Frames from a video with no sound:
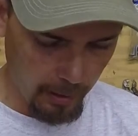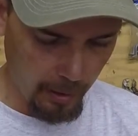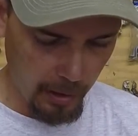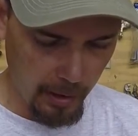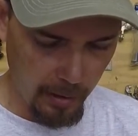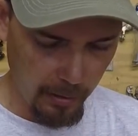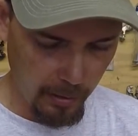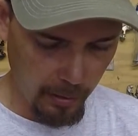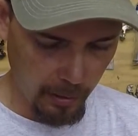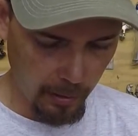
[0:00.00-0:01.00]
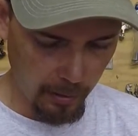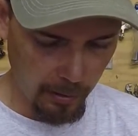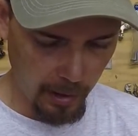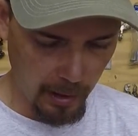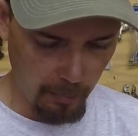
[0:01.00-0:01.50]
of these.
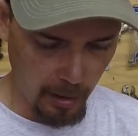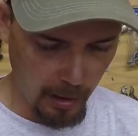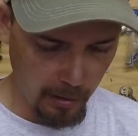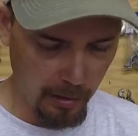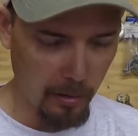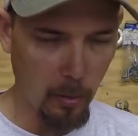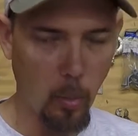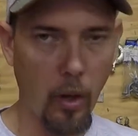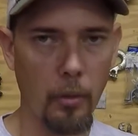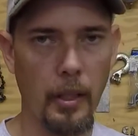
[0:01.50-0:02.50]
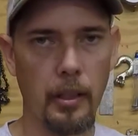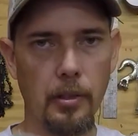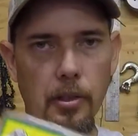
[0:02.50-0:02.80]
Same thing. This is the watermelon